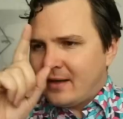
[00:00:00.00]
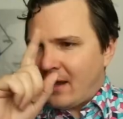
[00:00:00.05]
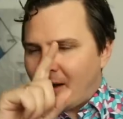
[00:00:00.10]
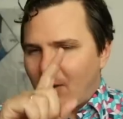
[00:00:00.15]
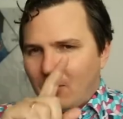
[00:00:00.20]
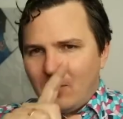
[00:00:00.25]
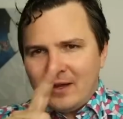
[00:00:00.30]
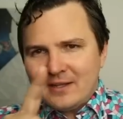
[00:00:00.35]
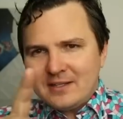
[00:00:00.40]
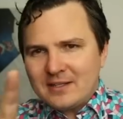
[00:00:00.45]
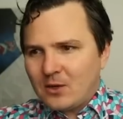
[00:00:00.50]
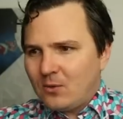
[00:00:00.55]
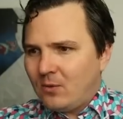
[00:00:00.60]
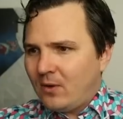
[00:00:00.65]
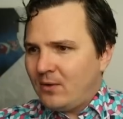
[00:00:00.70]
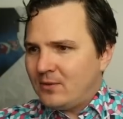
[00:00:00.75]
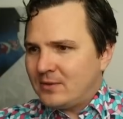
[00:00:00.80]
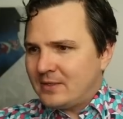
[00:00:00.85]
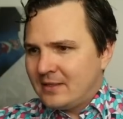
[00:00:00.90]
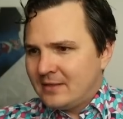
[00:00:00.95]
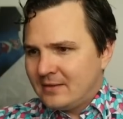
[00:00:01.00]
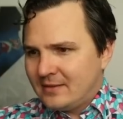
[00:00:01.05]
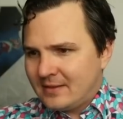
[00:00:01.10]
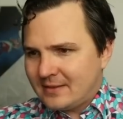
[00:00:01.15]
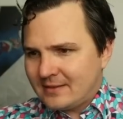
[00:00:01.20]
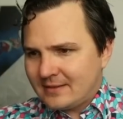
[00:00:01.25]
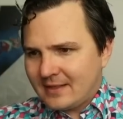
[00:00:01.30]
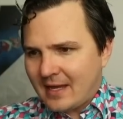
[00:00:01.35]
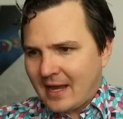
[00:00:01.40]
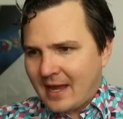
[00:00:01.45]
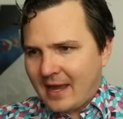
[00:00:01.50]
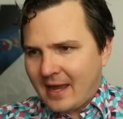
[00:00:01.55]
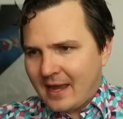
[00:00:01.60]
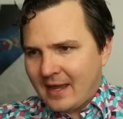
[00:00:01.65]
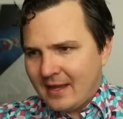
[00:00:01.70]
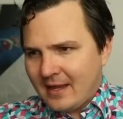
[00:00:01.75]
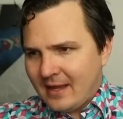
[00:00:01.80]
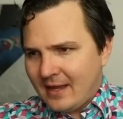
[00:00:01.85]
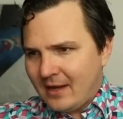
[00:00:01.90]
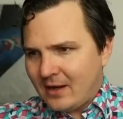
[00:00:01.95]
Now, I wanted to quote this
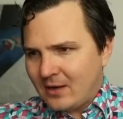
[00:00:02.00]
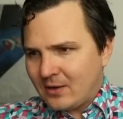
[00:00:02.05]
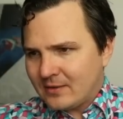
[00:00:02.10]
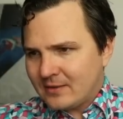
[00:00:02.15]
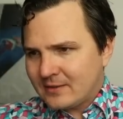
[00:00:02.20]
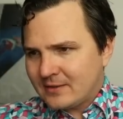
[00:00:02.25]
guy here.